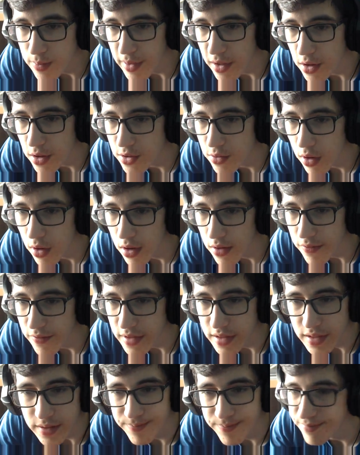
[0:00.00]

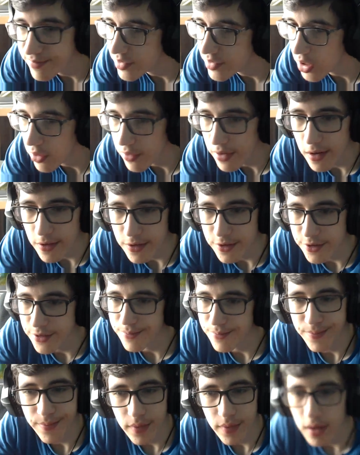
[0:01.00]
Parasaurolophus? Don't know,
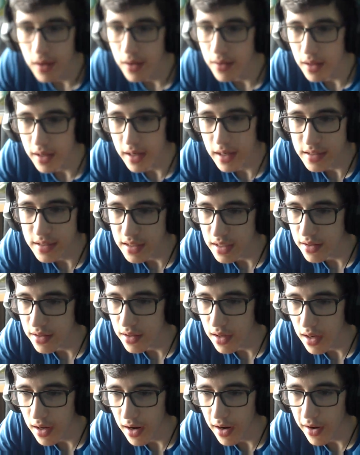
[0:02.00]
dude. Like I
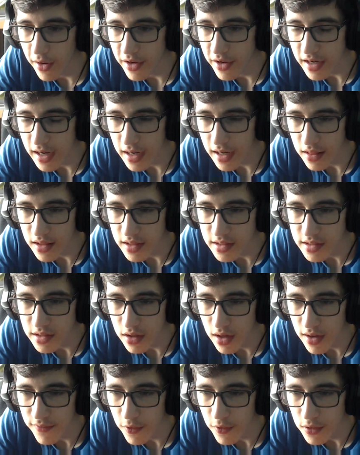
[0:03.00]
said, I already kind of
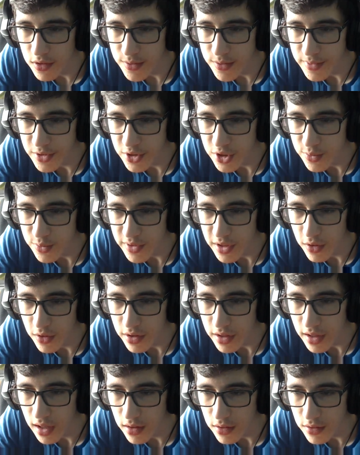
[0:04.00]
listed off all the species we know
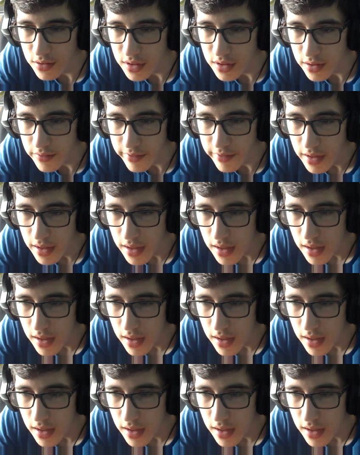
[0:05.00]
the colors of.